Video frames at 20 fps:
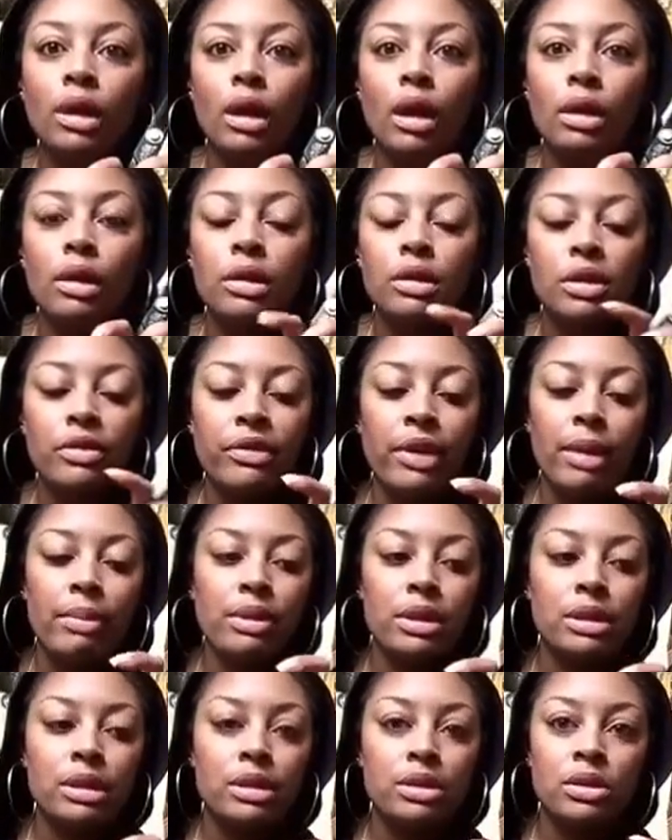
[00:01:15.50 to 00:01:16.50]
These are fabric
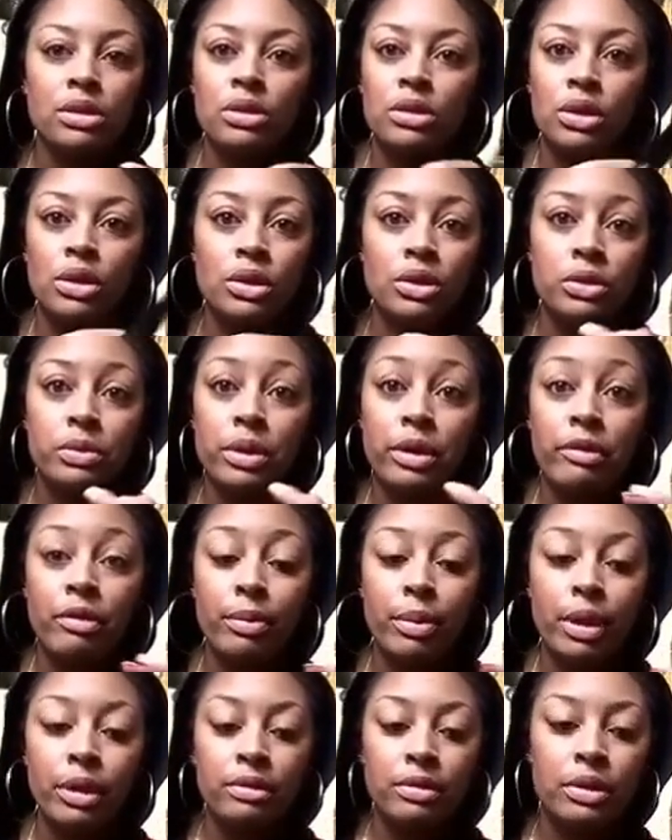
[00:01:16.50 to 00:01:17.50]
scissors. You can use whatever
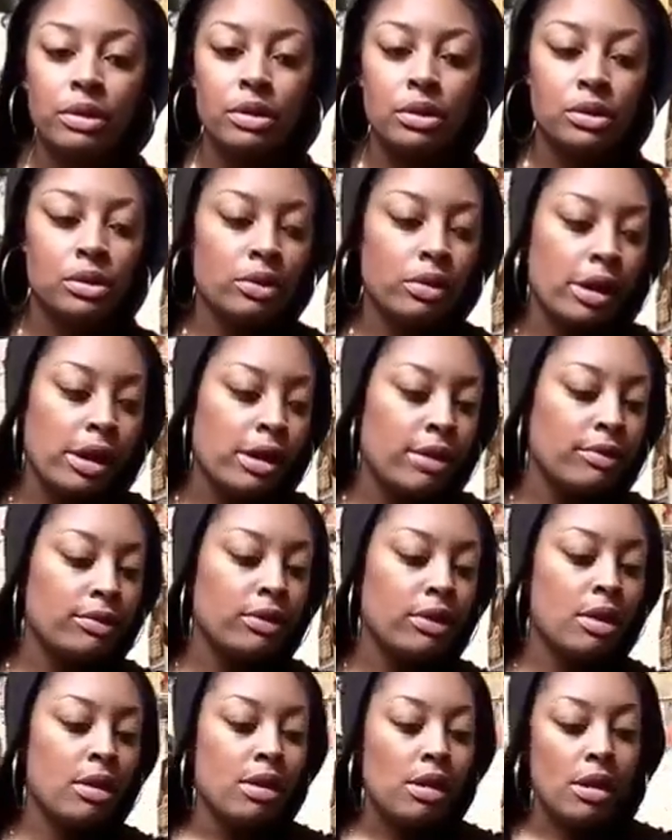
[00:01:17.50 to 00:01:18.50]
pair of scissors you have.
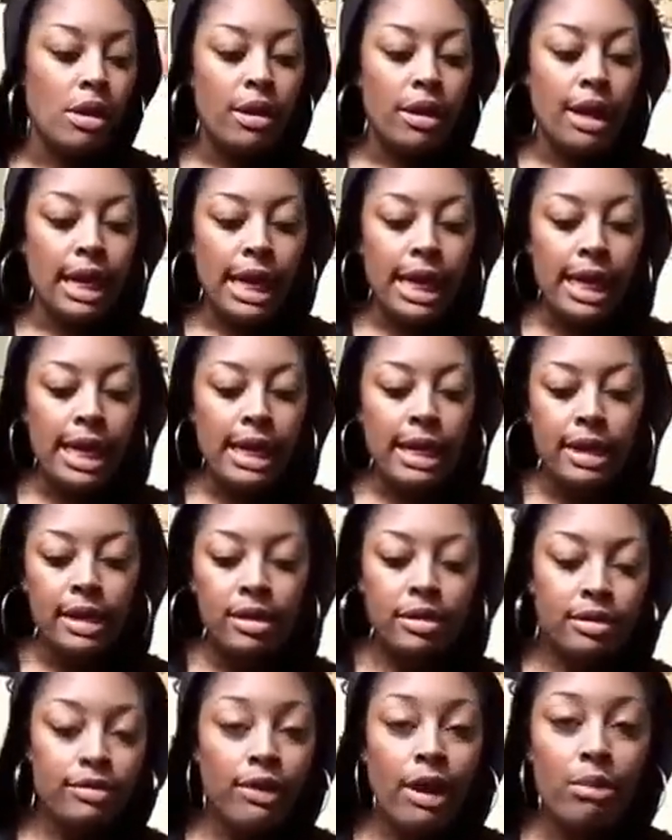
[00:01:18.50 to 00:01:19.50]

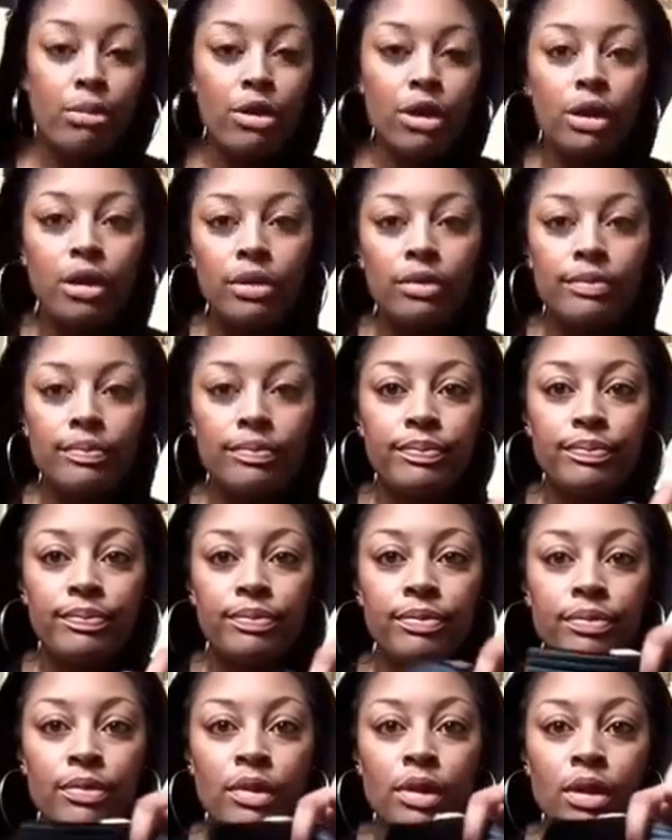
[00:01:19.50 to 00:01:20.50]
And fabric.
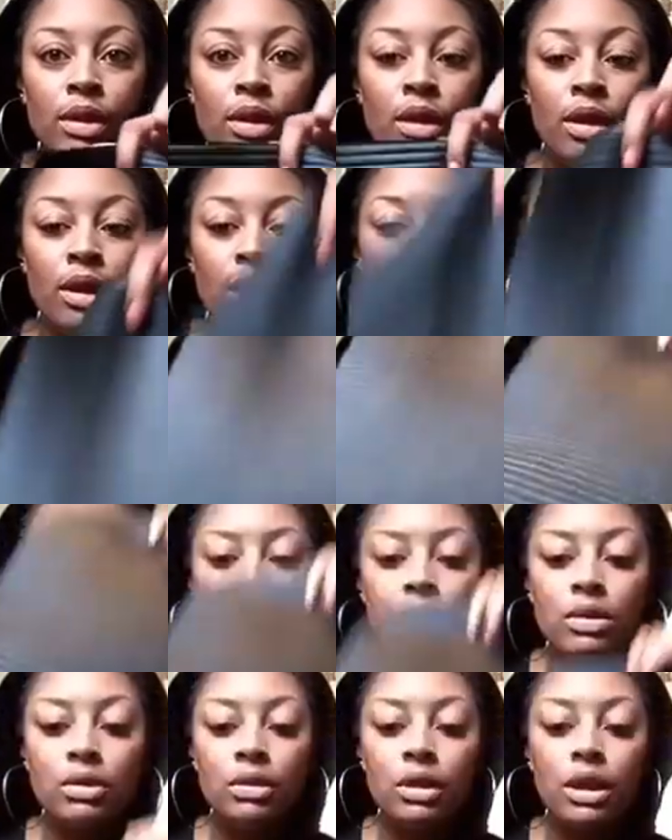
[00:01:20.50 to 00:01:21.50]
You'll
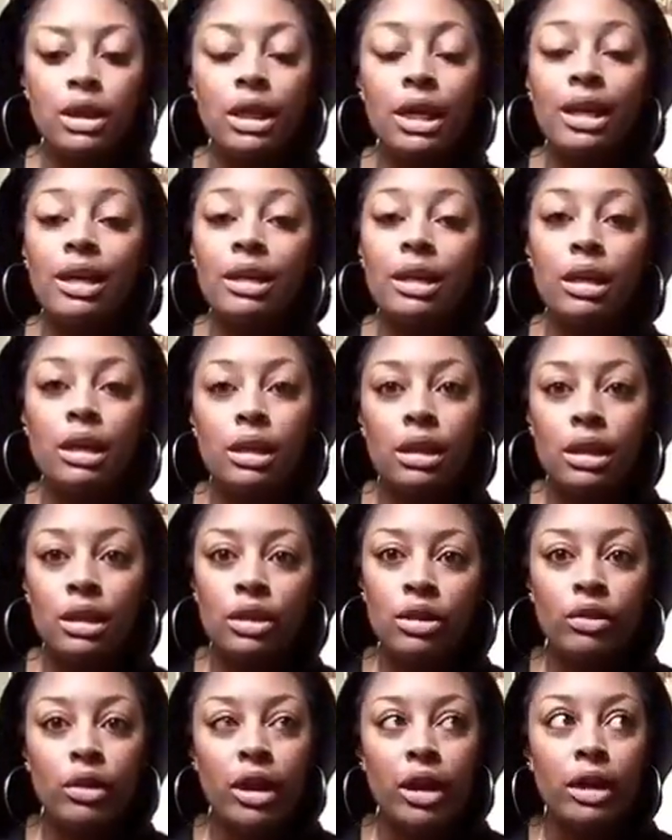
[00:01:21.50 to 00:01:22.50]
also need like a needle and
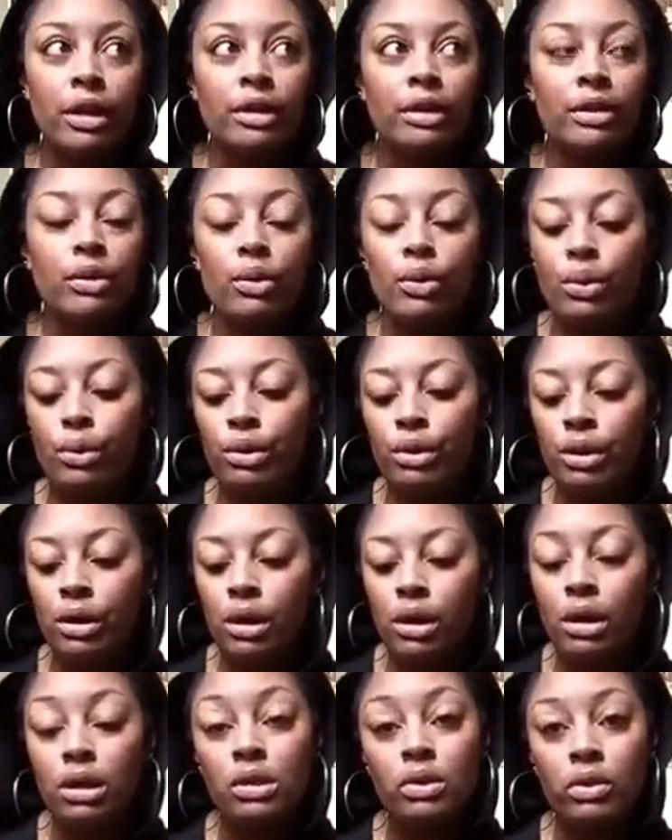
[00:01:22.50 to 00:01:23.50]
thread
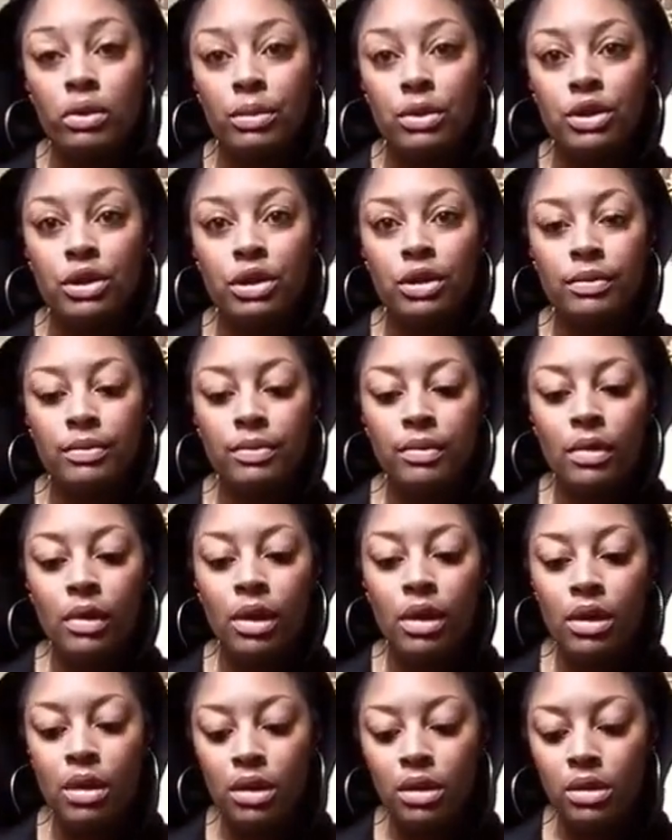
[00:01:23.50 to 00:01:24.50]
or a sewing machine.
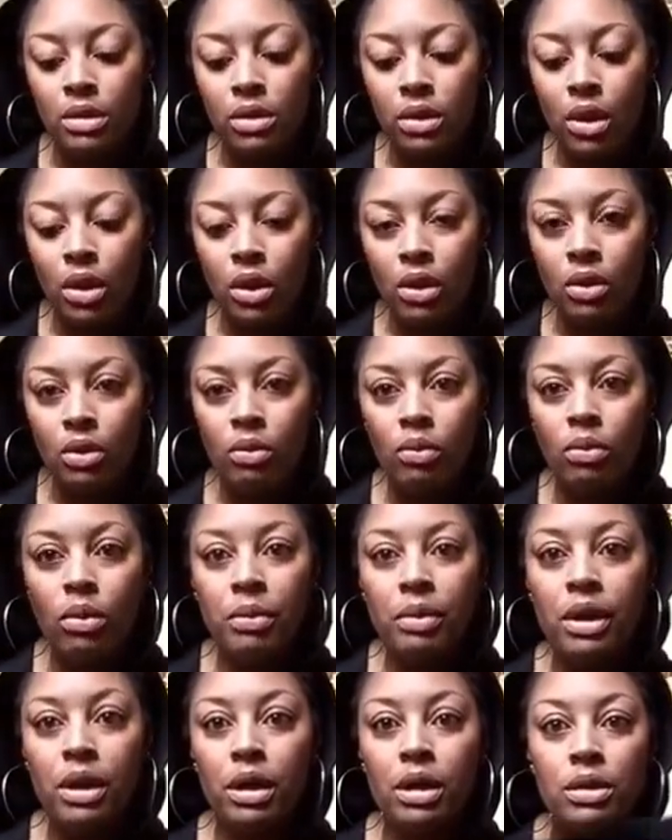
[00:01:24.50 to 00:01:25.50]
So what
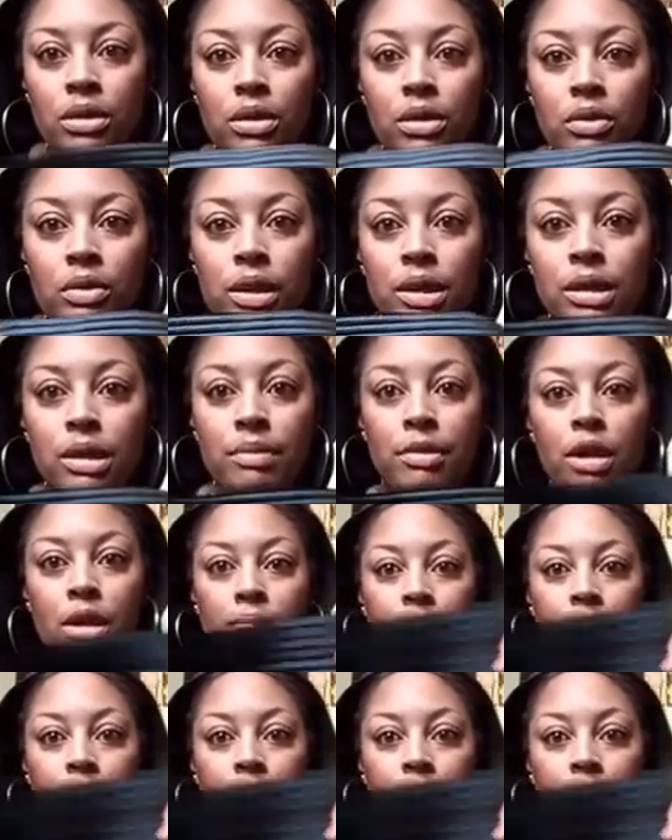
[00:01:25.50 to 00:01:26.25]
we're going to do is I'm going to